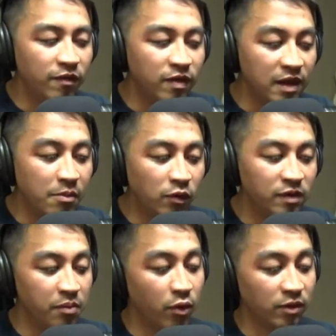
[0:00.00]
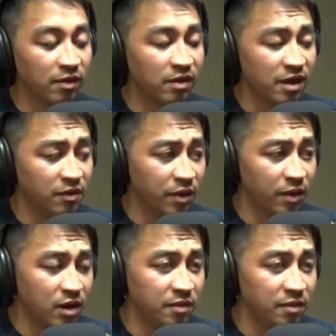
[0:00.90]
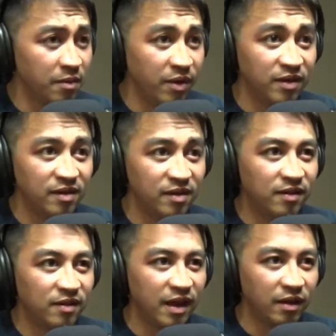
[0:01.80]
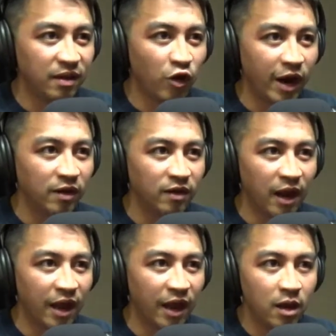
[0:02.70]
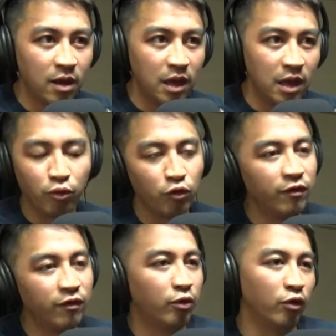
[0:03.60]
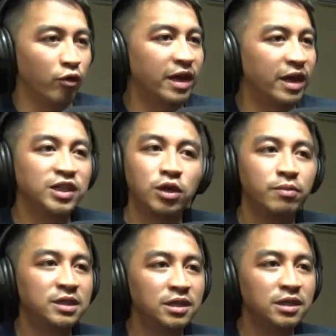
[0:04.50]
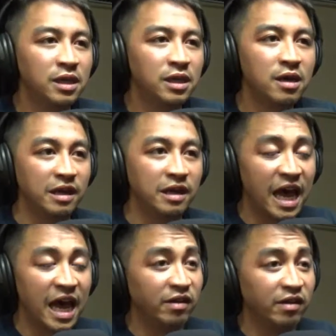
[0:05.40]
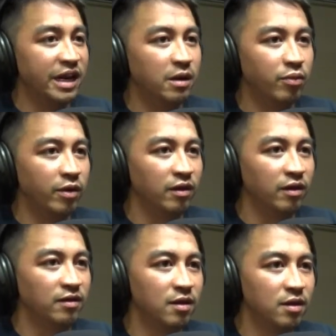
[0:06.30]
of the most important things when it comes to business and trying to like improve and progress your business is having data points.